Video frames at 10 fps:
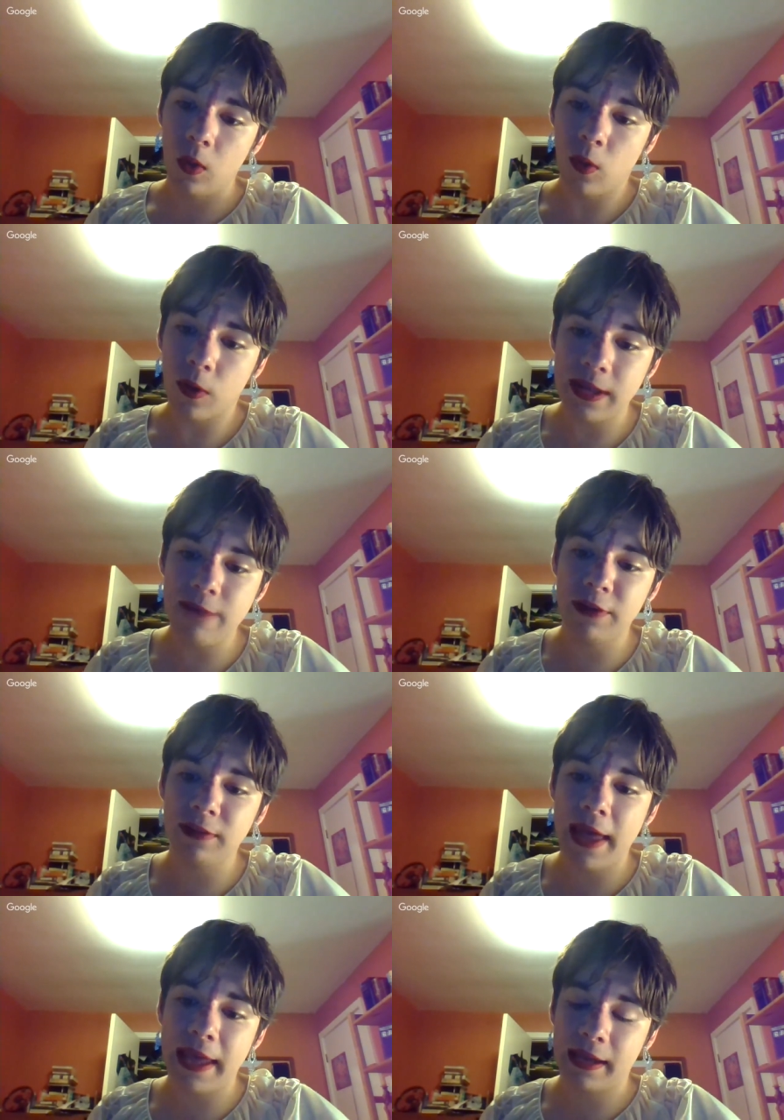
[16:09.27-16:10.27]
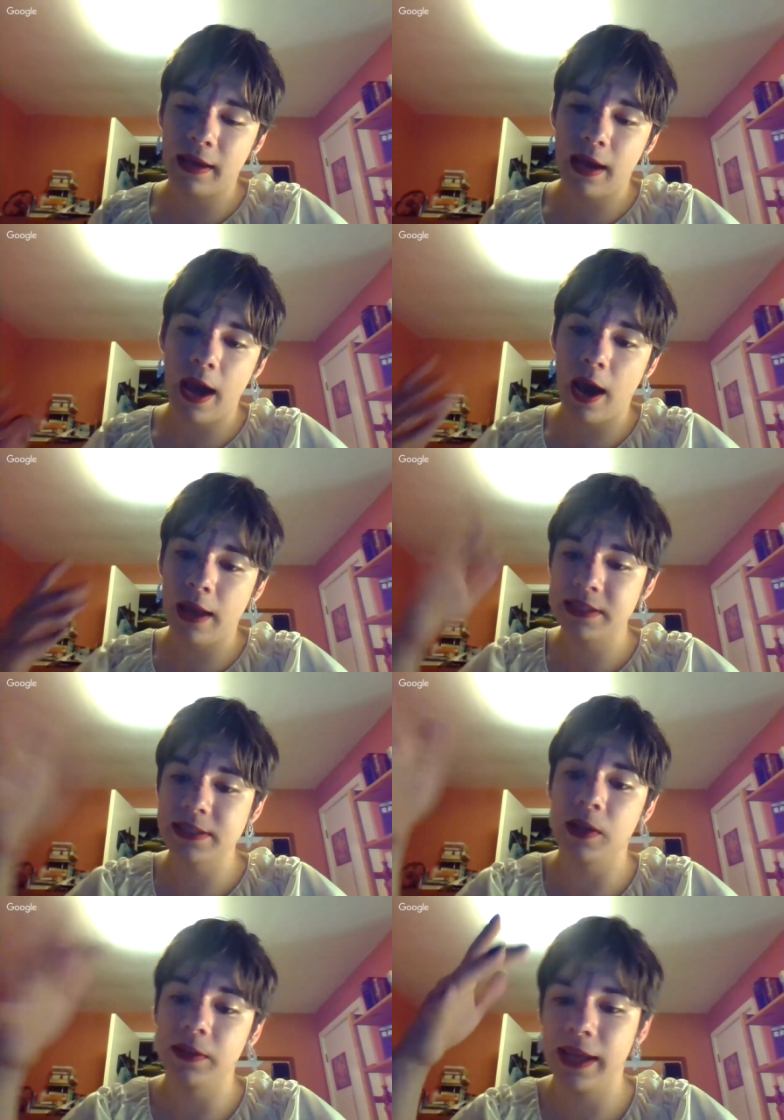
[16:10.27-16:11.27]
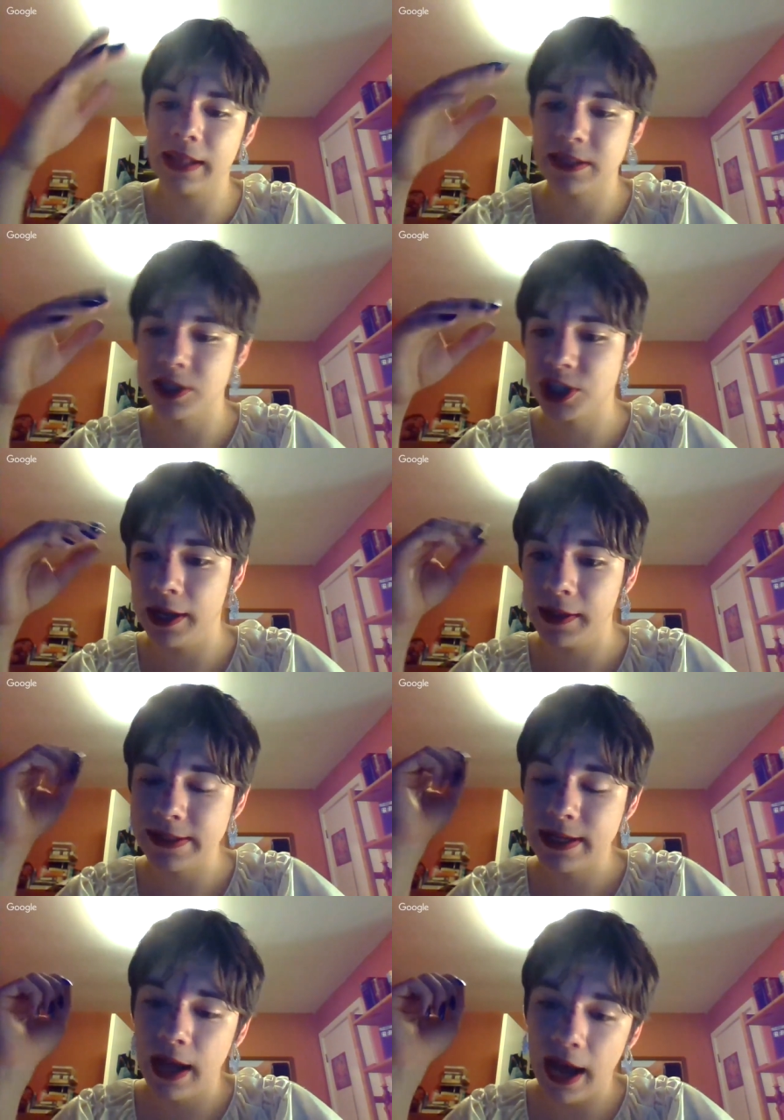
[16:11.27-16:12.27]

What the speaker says: or even like an assault against the child.